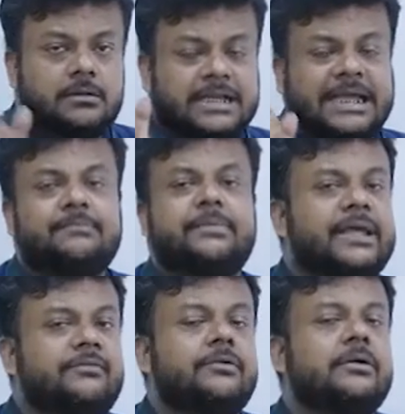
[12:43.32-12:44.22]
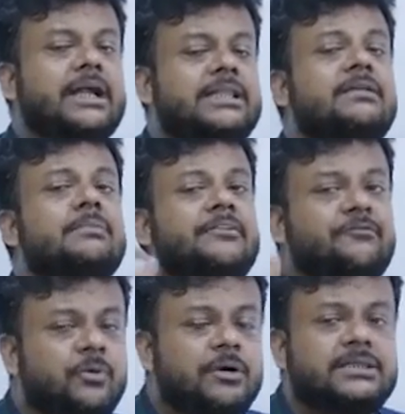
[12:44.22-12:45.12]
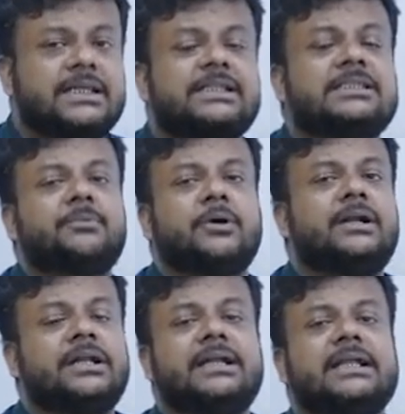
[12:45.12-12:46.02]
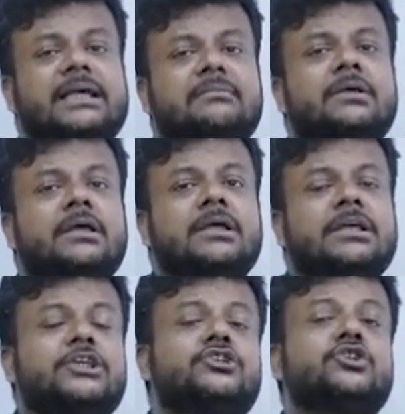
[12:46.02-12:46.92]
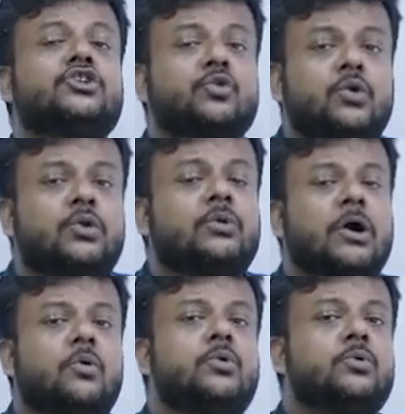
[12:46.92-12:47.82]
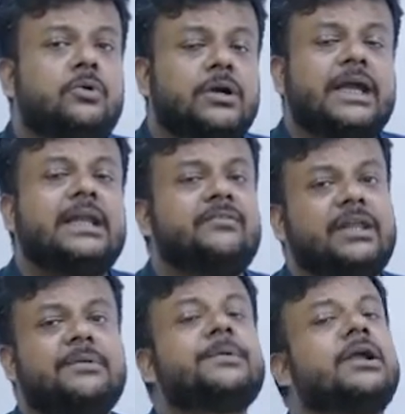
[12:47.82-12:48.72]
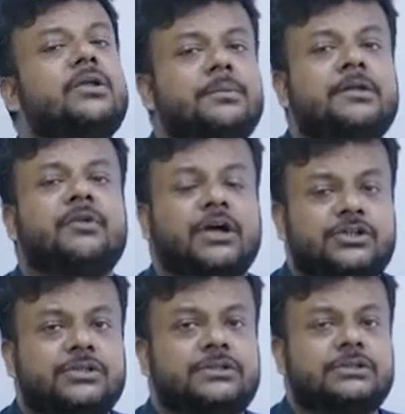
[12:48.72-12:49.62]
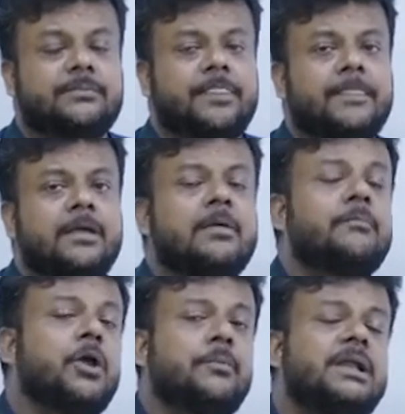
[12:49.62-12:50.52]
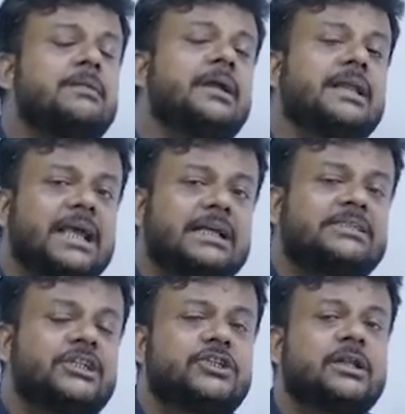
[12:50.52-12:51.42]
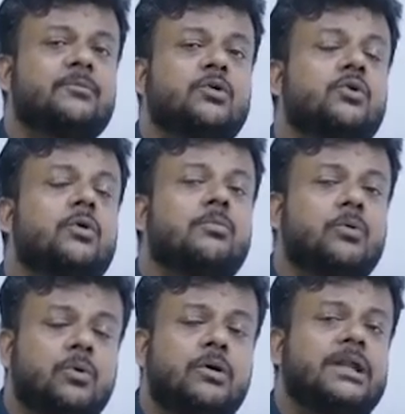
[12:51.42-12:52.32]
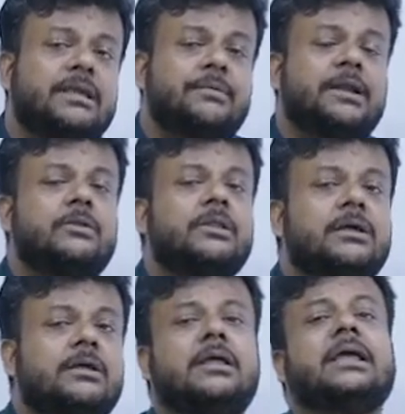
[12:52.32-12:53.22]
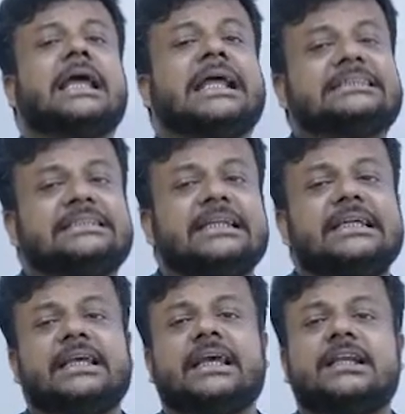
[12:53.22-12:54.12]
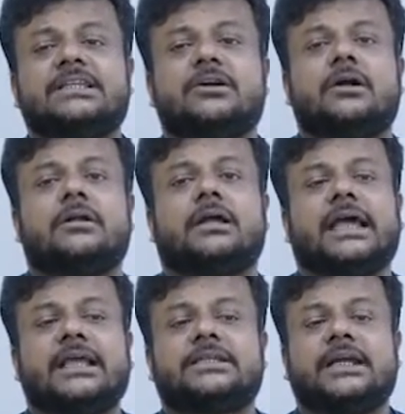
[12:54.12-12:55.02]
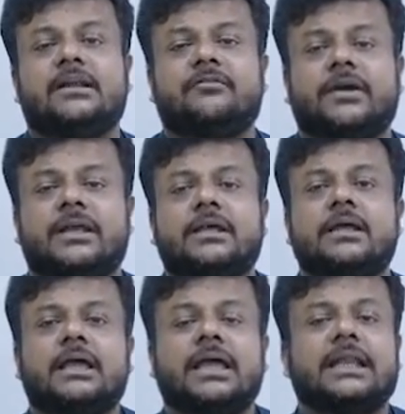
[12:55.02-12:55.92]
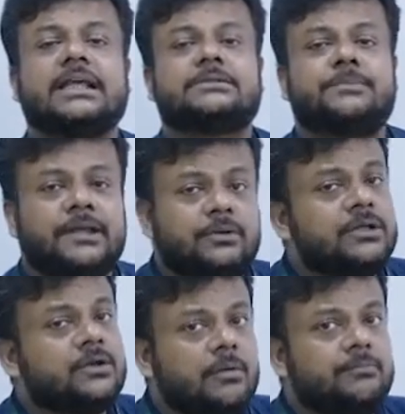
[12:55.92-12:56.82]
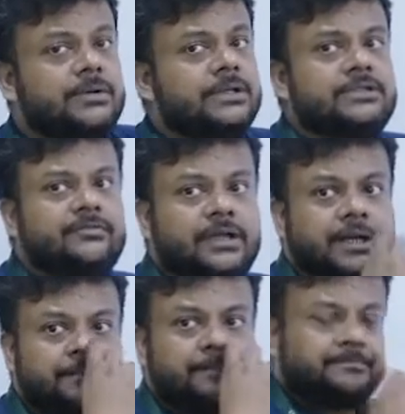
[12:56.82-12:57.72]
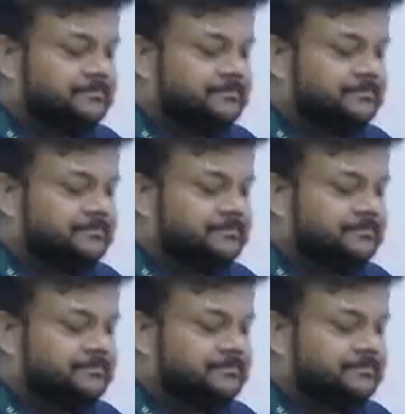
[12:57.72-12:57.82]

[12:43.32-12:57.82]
type def. Rather, my focus at this point in time is to show you how to write variable argument functions. Probably in my next session I am going to go more deep into the stdarg.h header file and explain you the components of that.